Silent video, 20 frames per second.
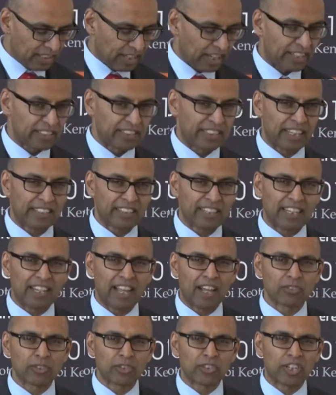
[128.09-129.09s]
And that
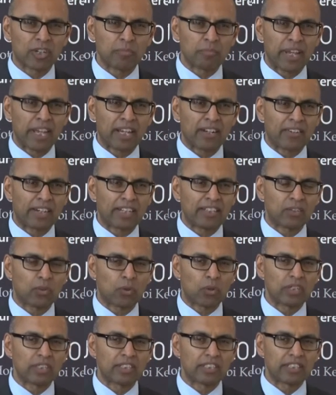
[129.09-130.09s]
allows you to compare credit
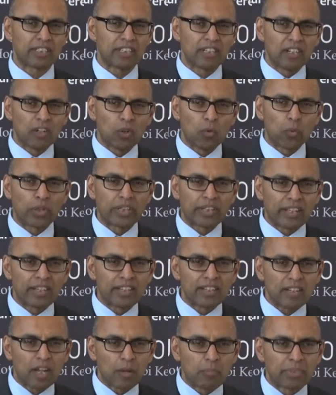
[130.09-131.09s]
quality
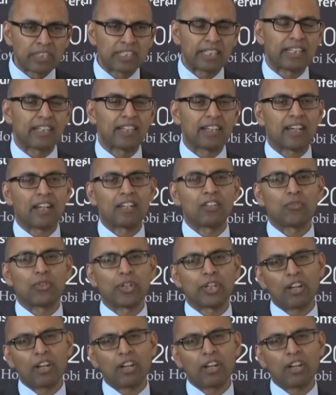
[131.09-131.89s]
within a particular country.